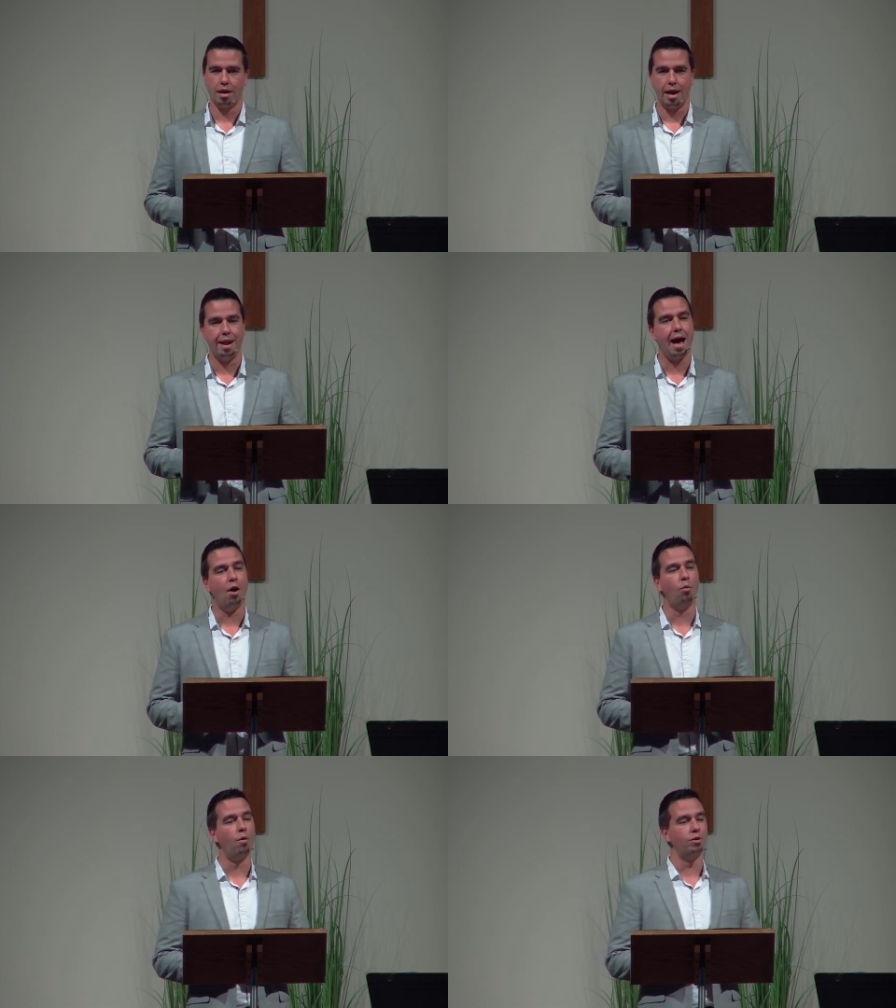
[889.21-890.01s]
and
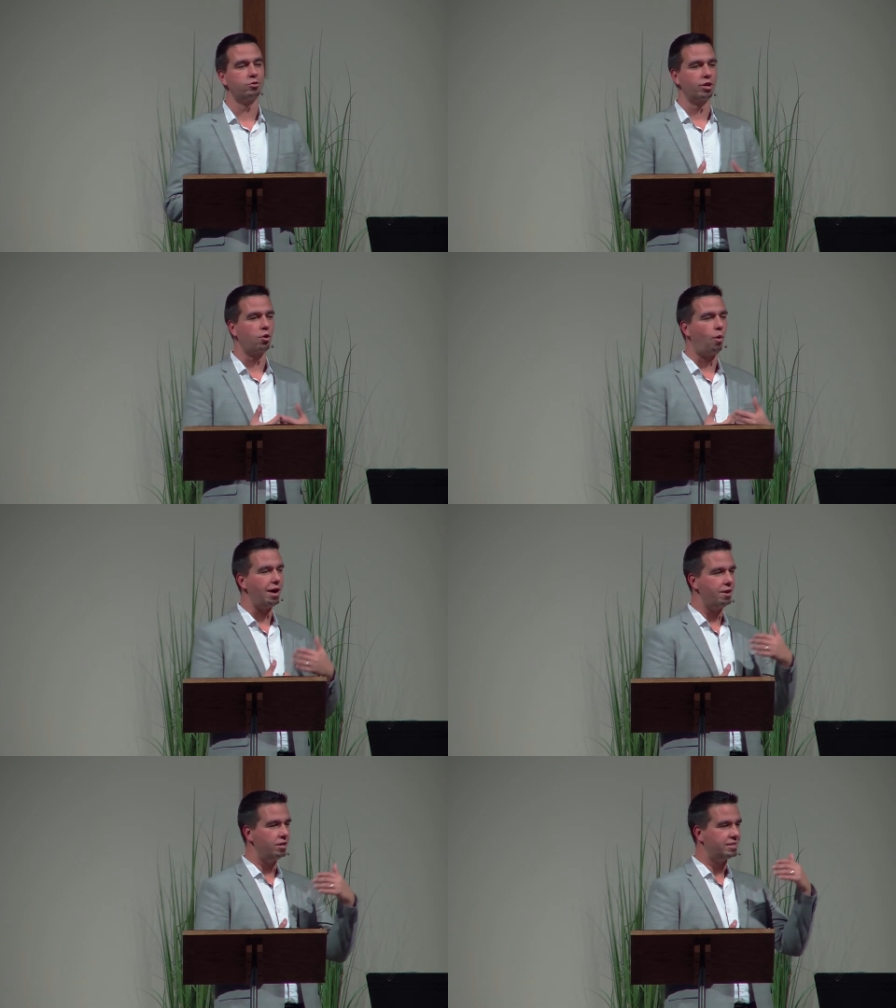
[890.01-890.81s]
how what was
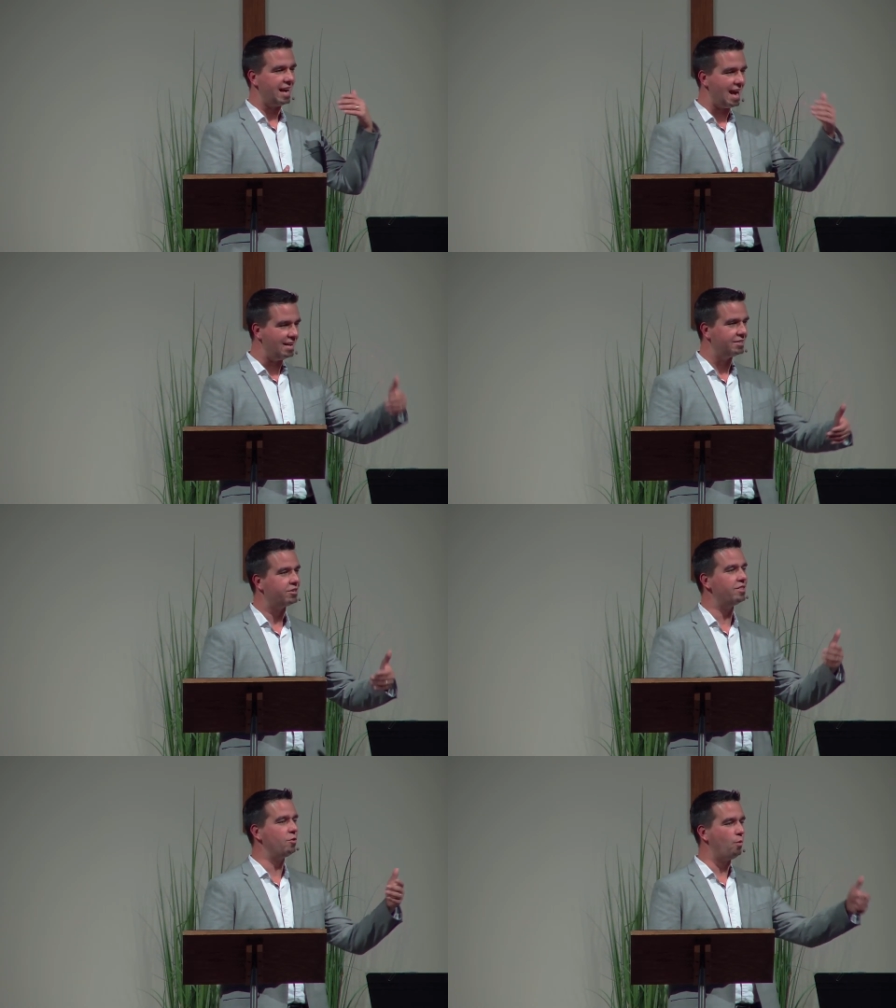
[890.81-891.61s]
required to
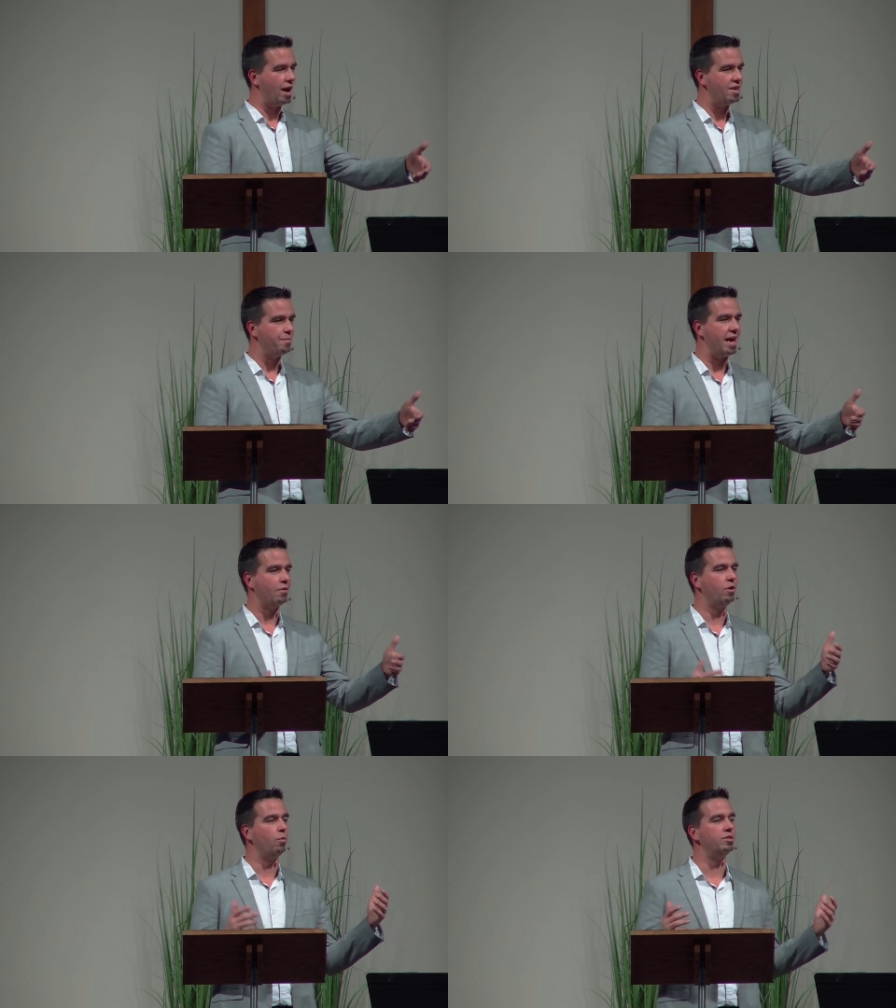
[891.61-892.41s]
enter the wedding
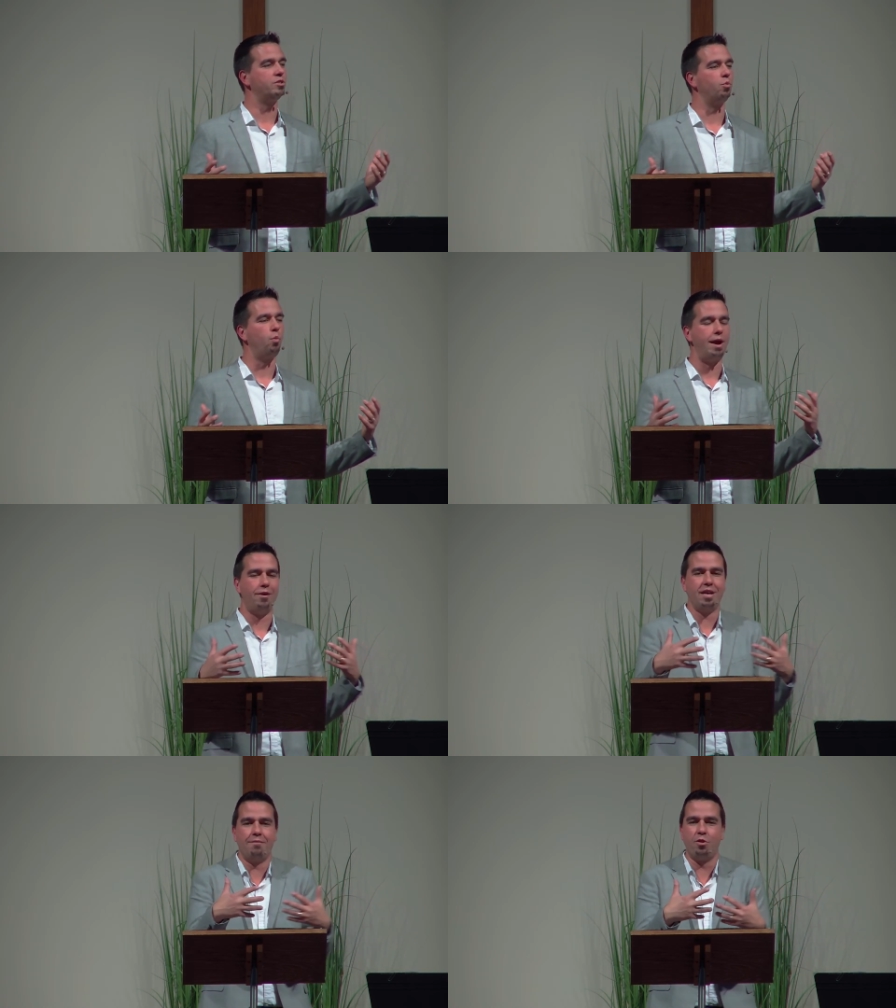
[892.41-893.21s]
banquet was the
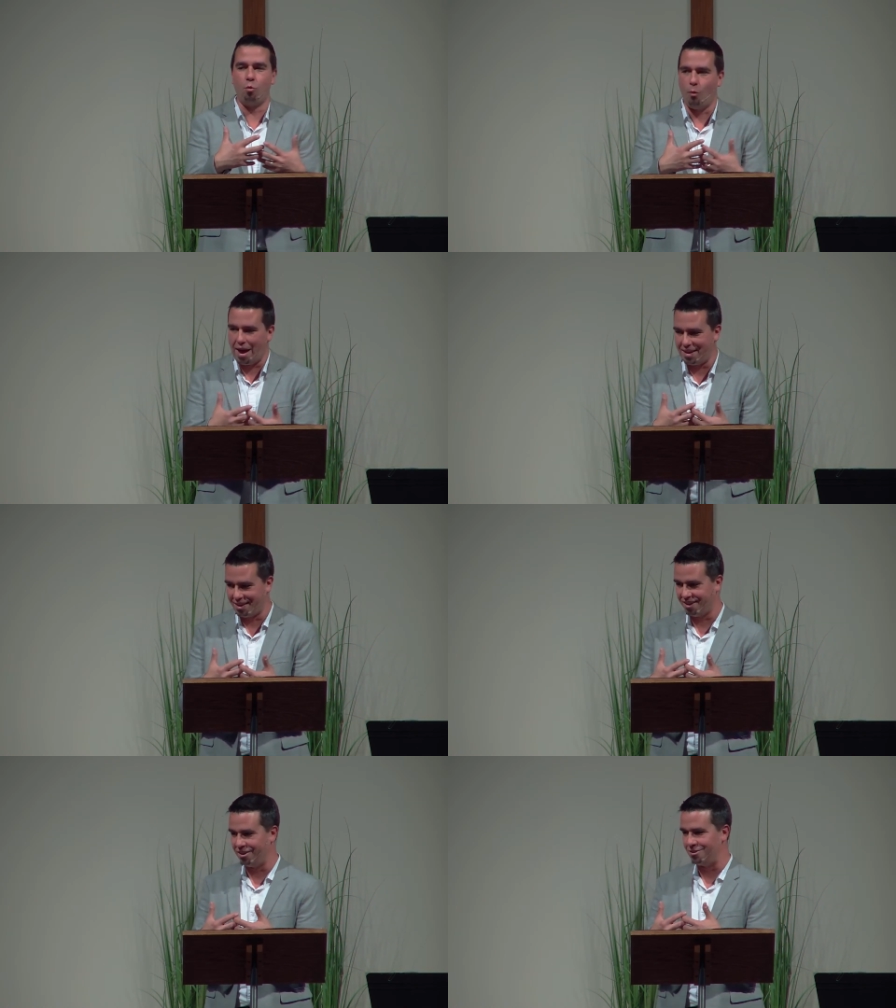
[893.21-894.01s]
wearing of the wedding
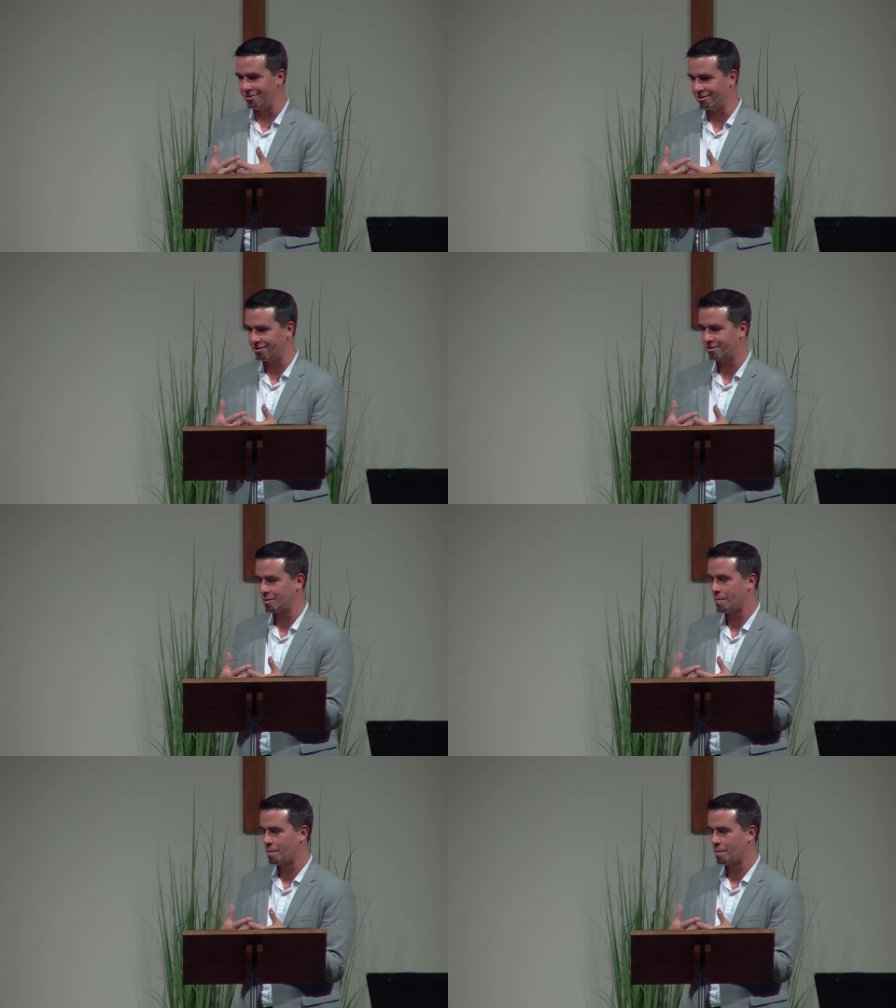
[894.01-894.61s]
clothes.